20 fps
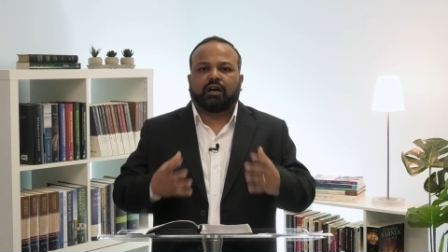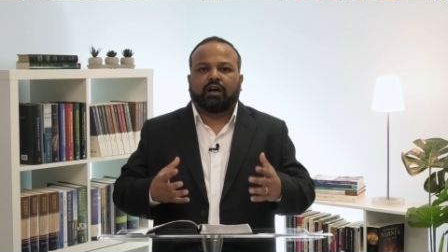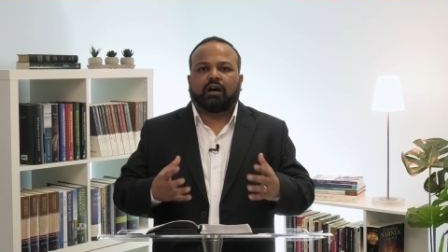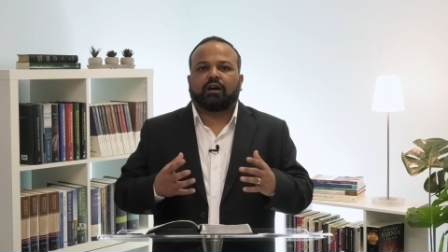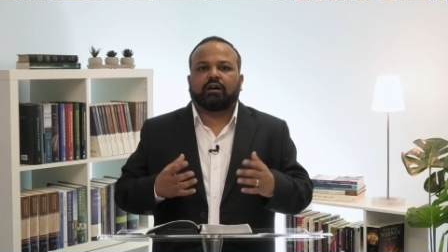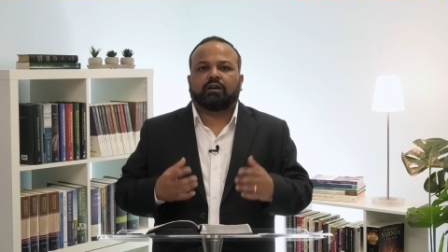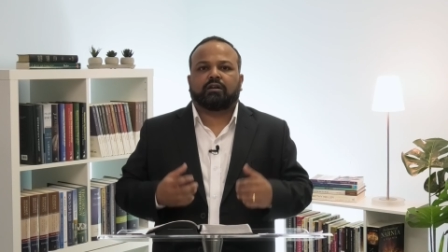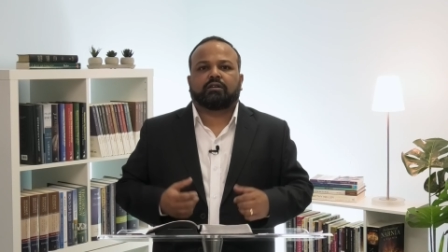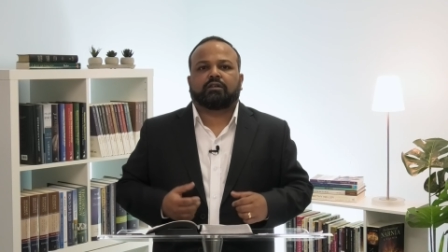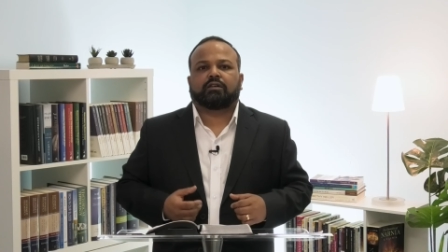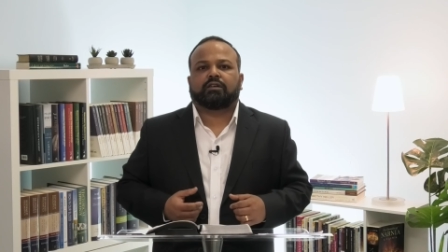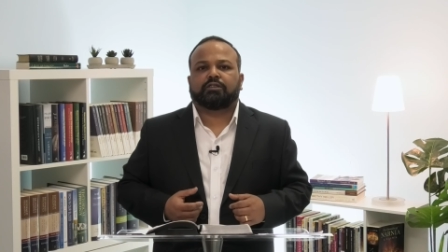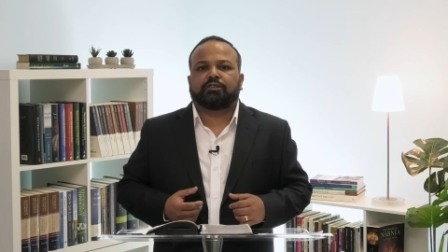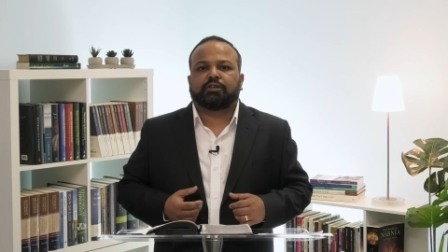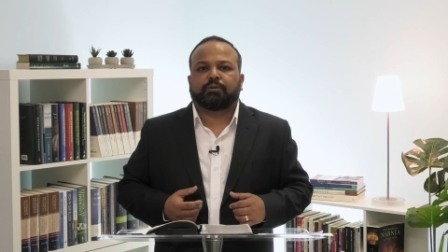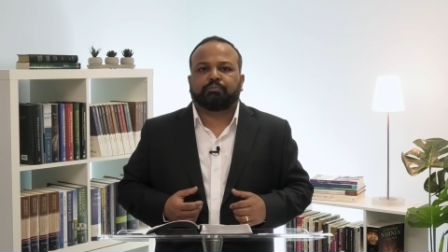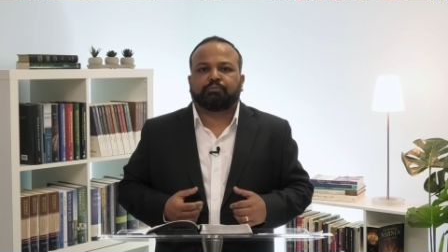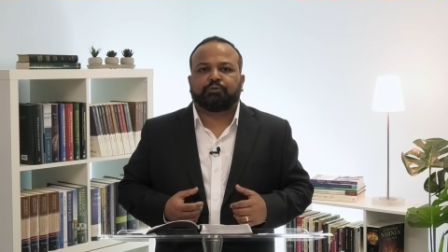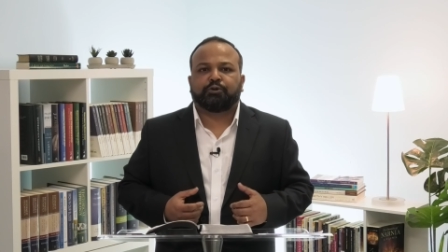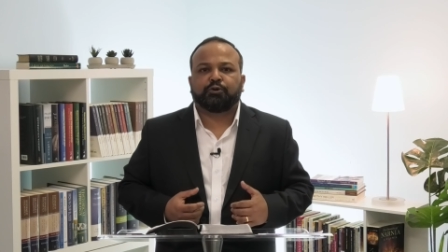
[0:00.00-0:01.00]
are
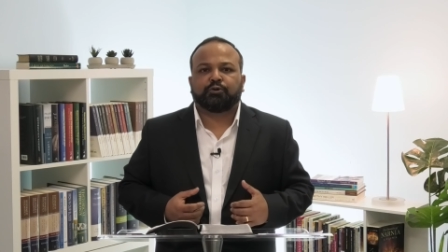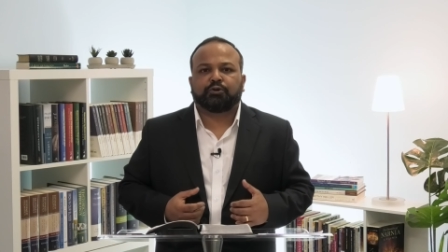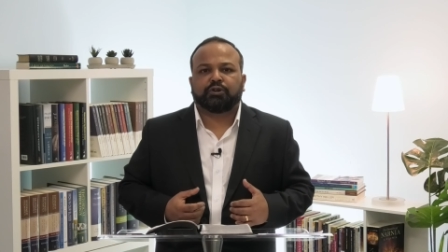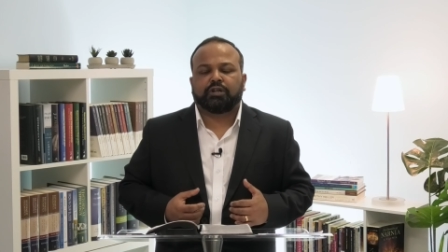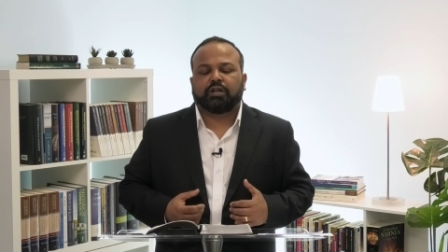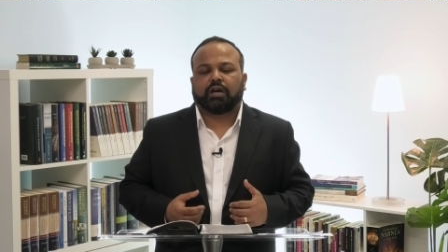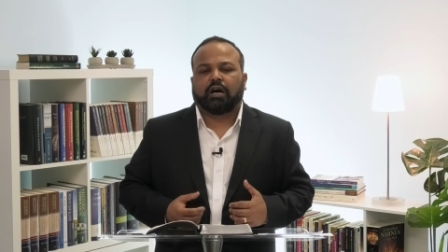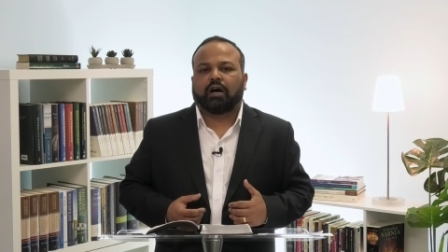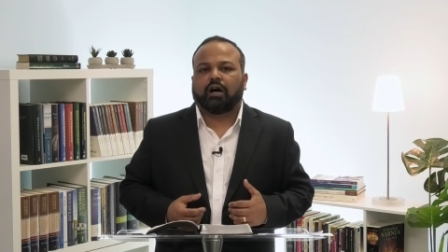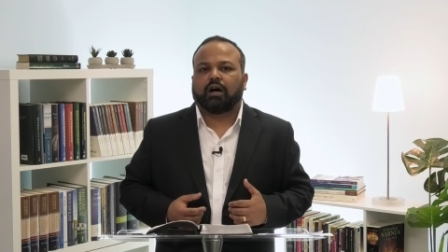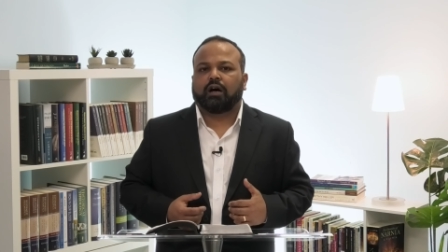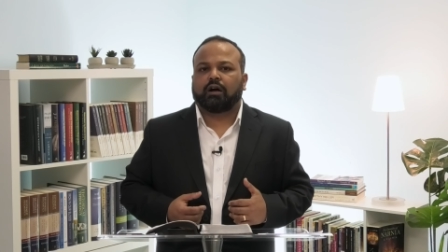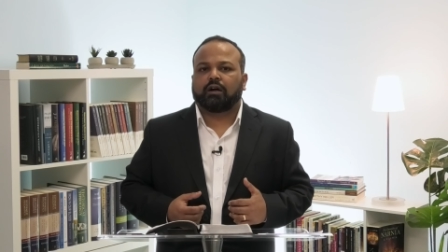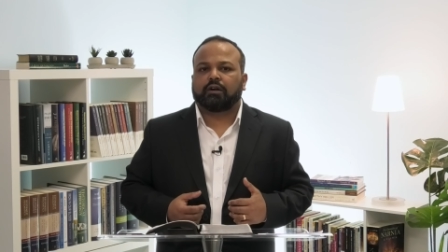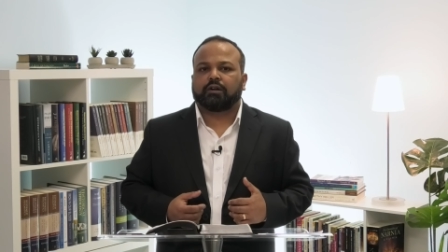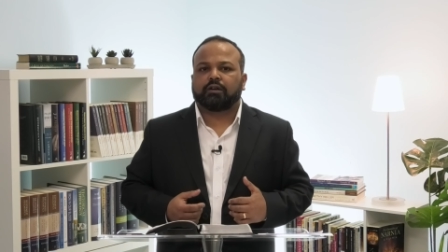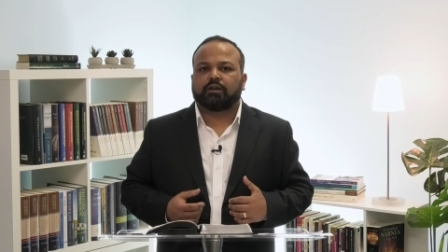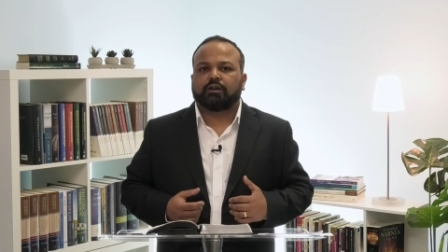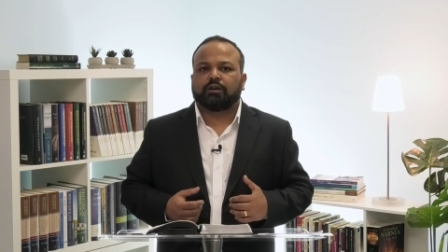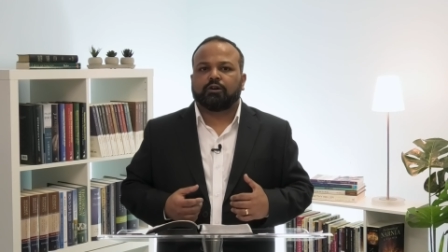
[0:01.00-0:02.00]
the pure in
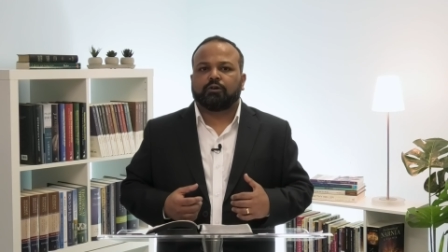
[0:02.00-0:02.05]
heart,